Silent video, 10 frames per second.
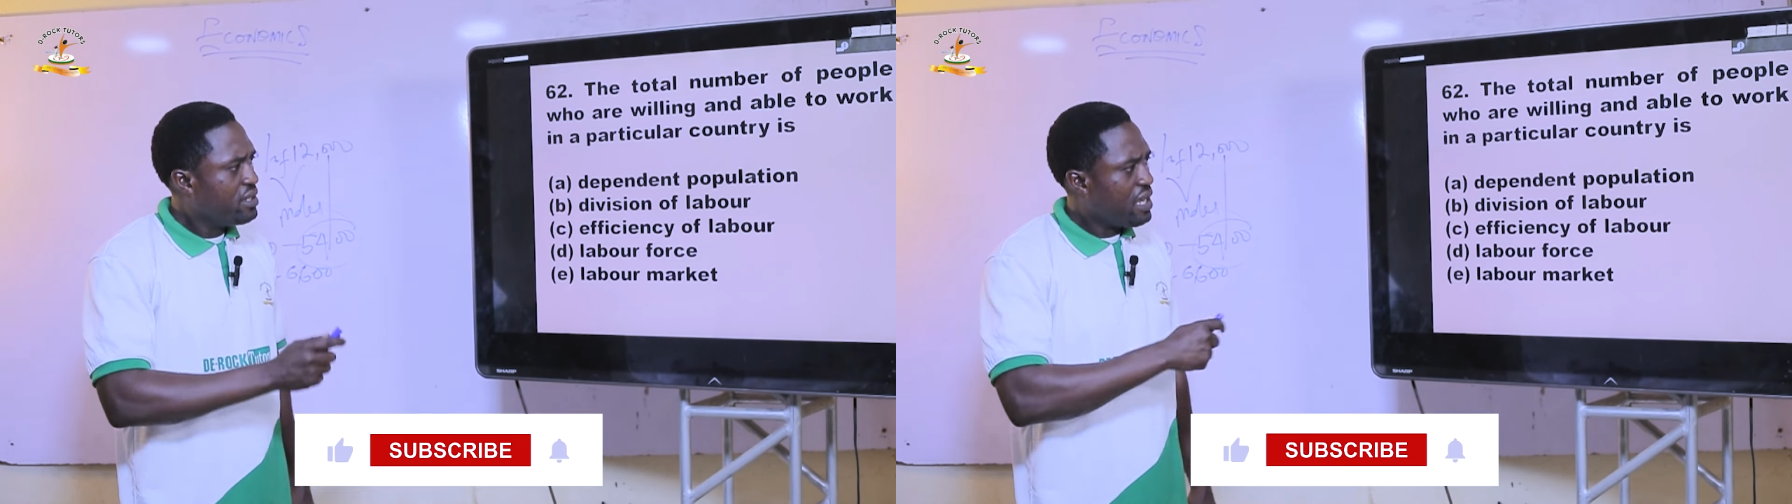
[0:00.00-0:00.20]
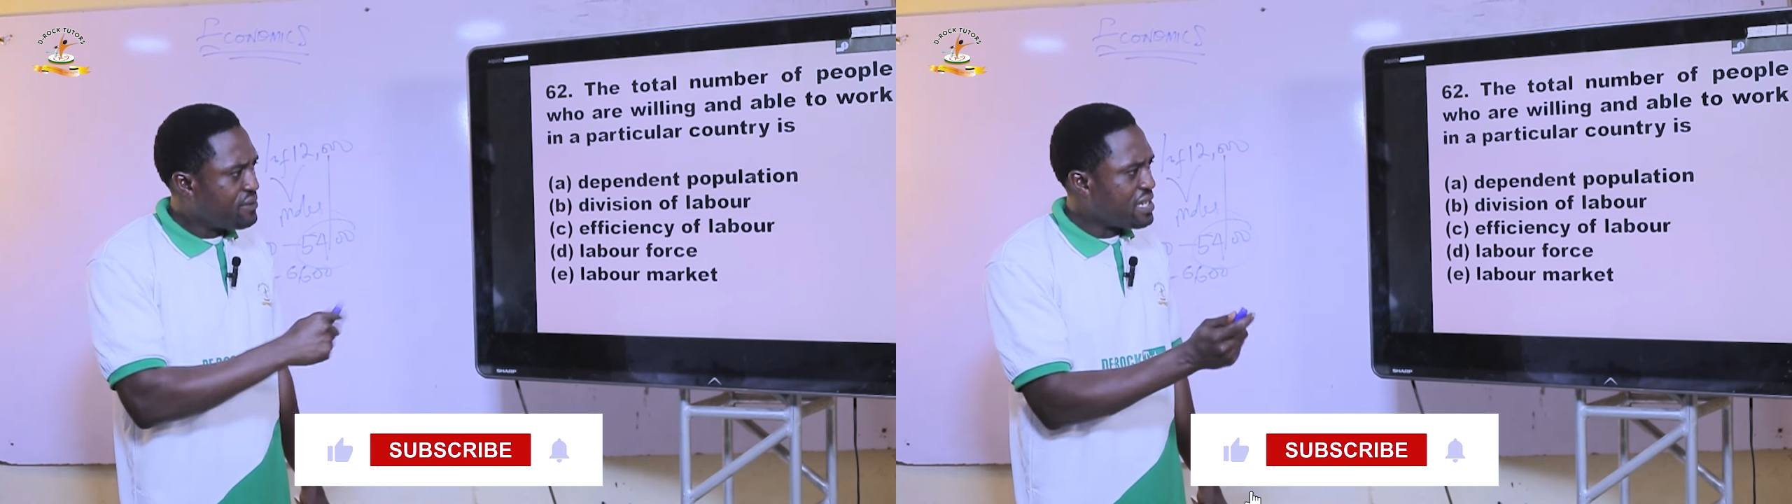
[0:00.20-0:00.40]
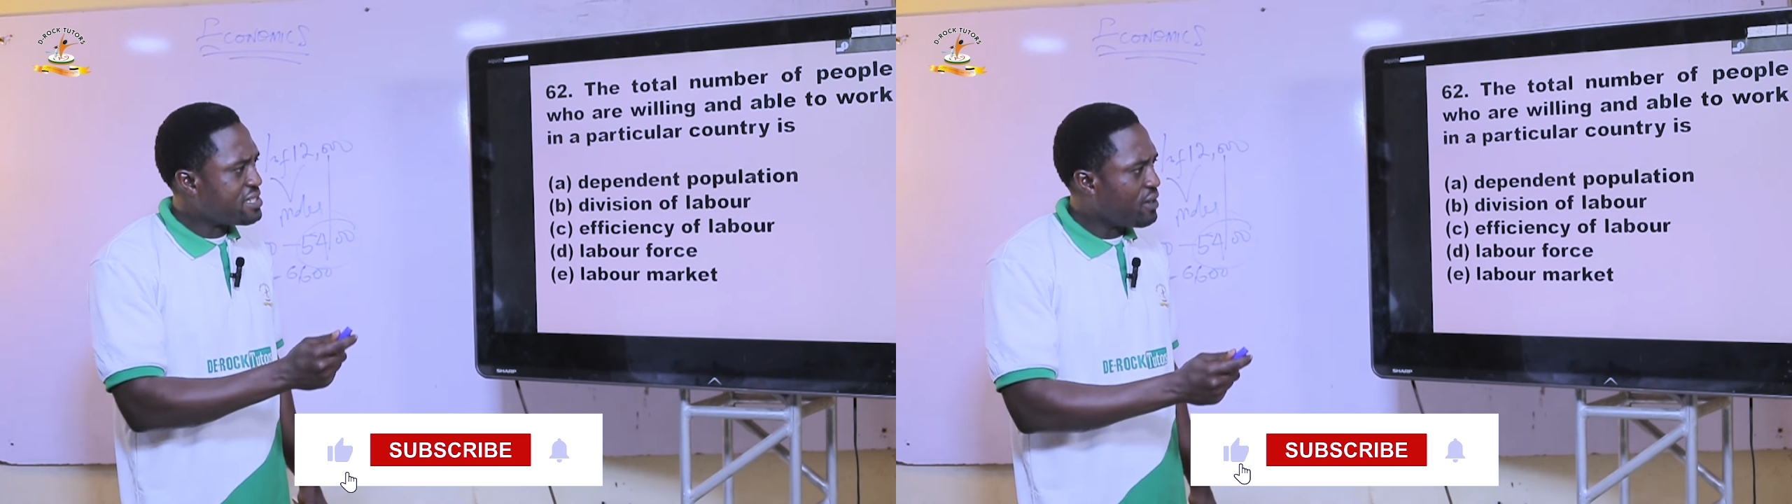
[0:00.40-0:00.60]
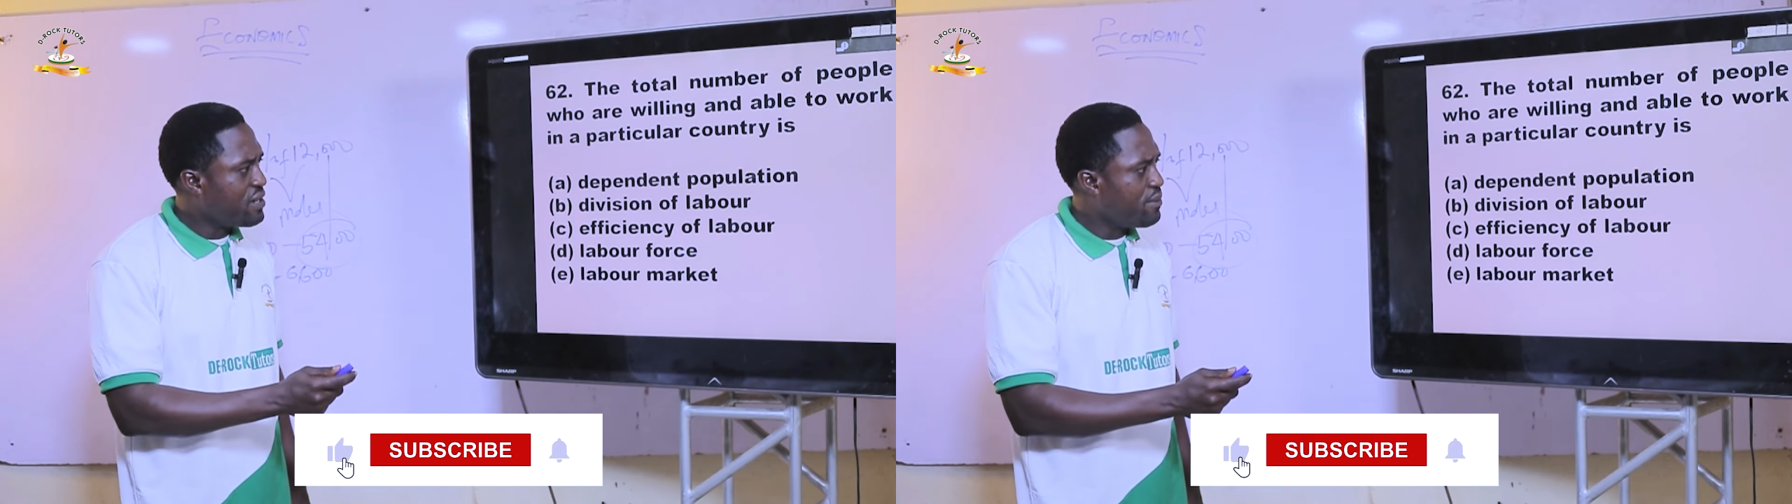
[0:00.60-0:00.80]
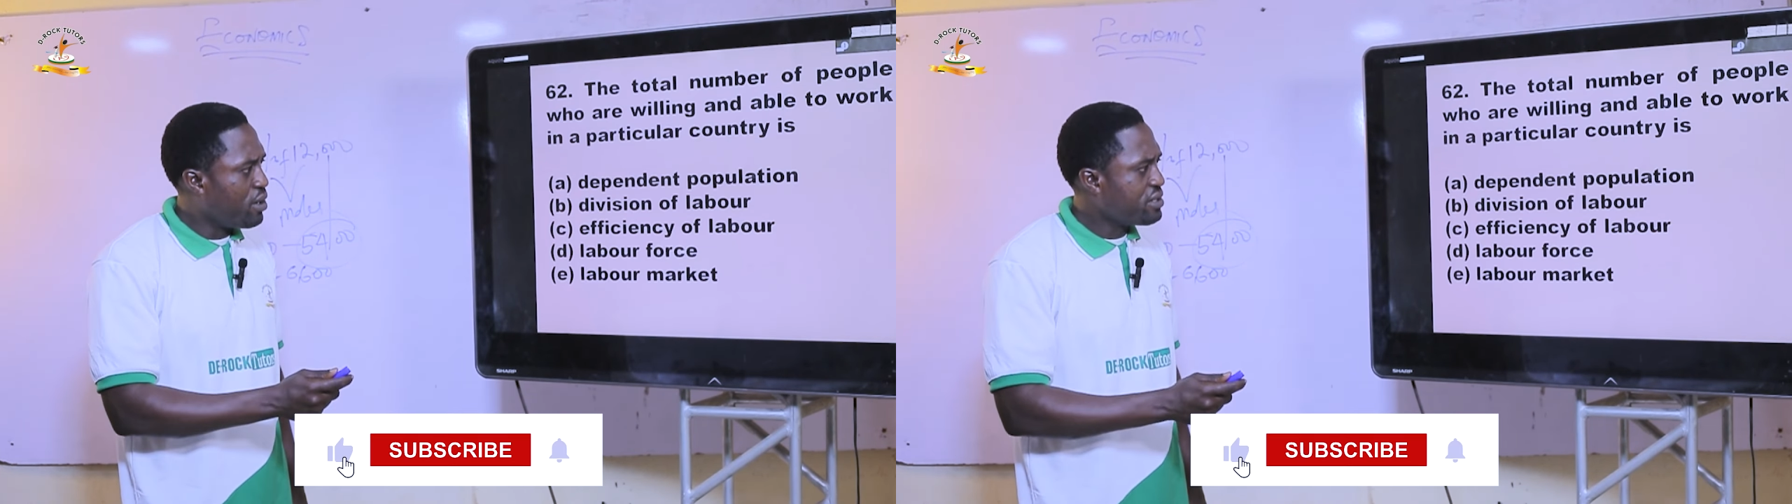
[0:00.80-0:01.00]
Efficiency of
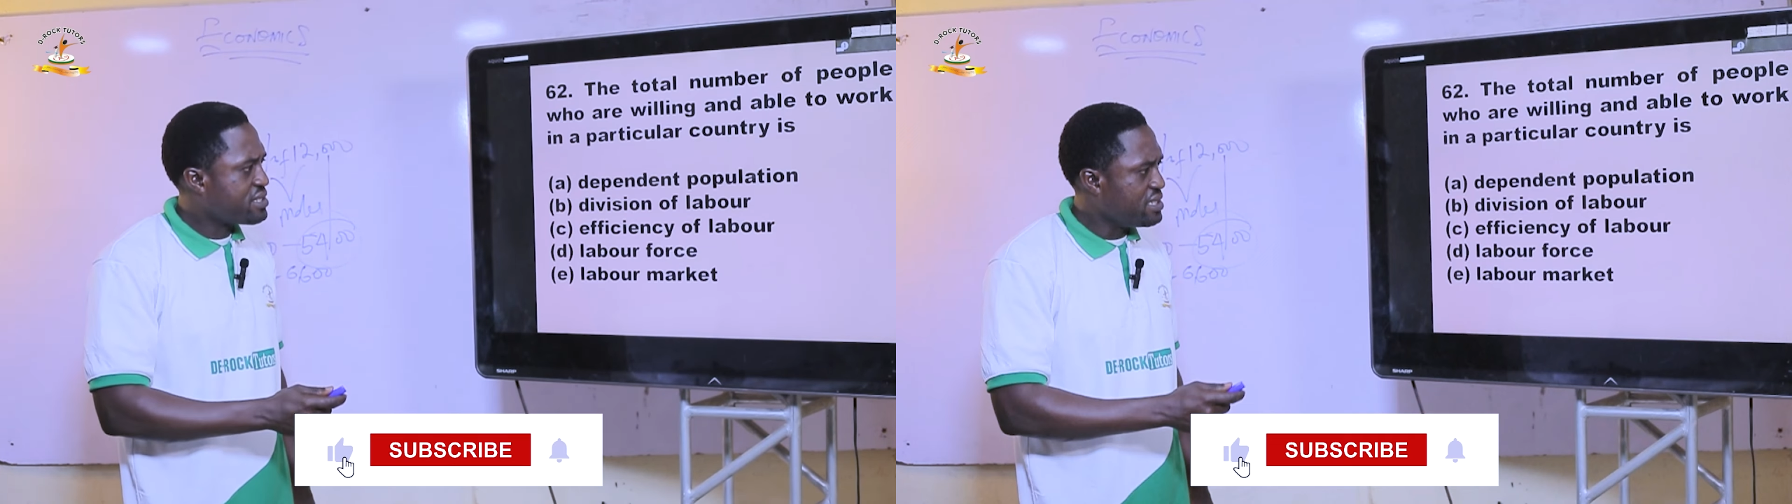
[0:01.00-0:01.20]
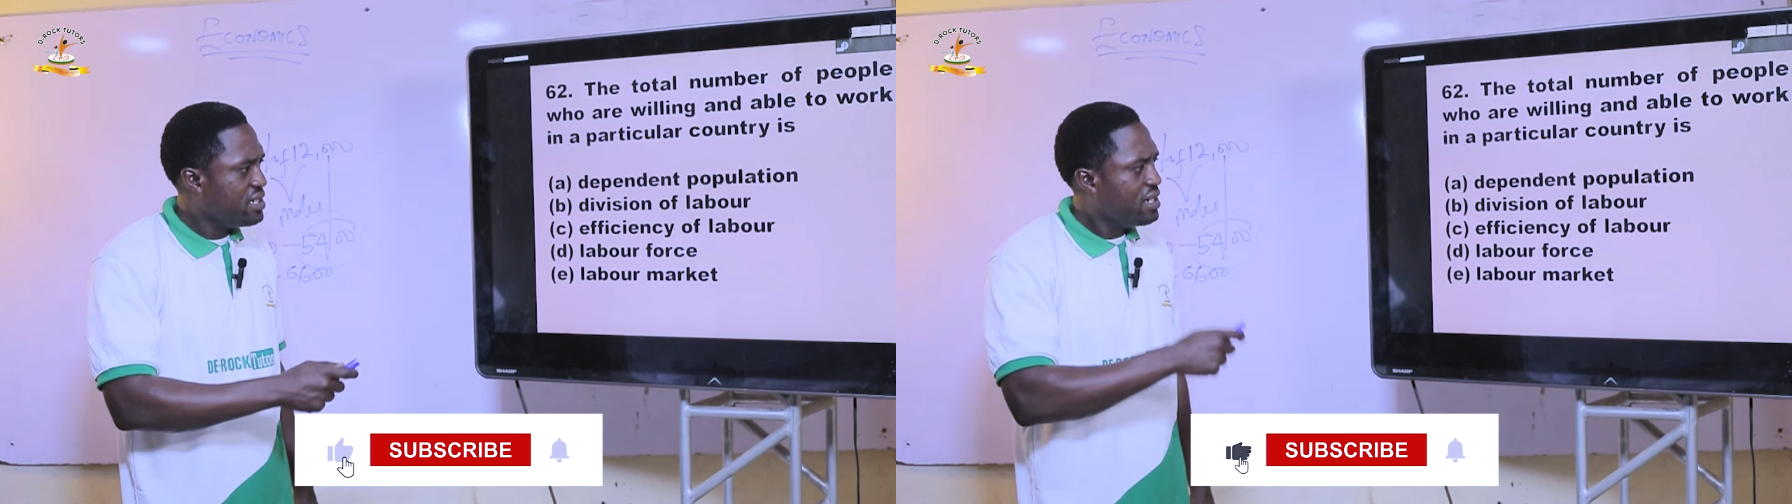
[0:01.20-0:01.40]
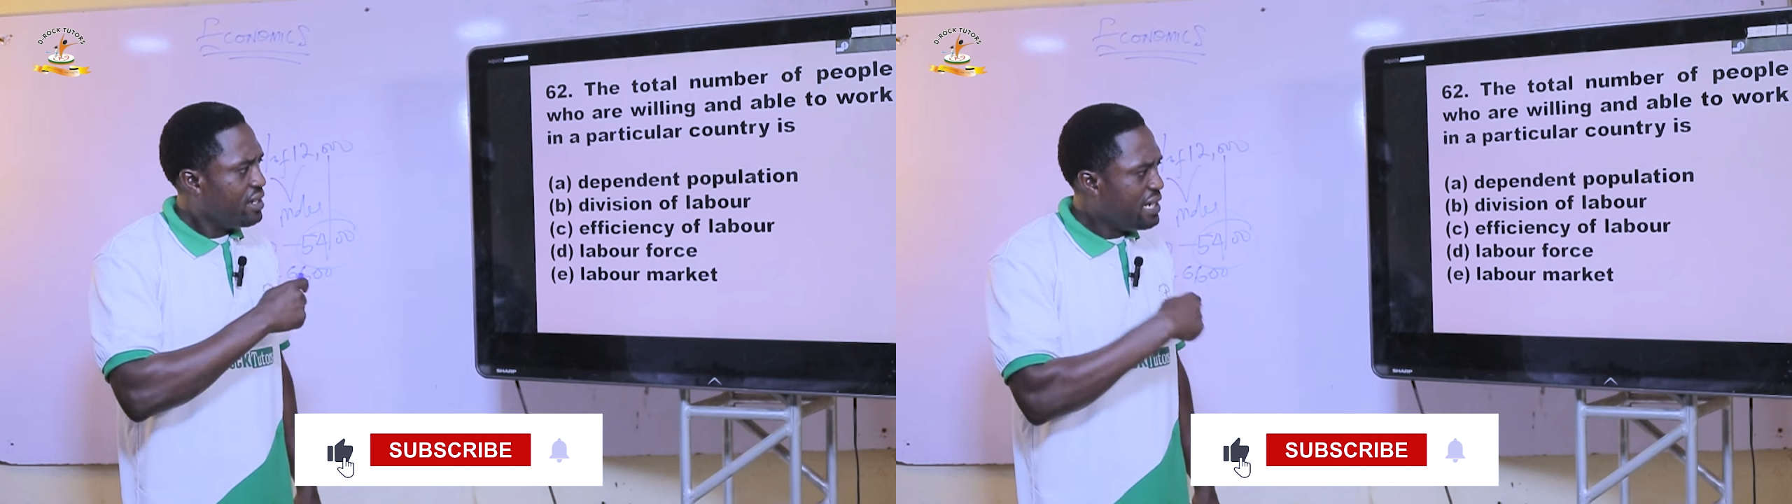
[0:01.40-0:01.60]
labor, C.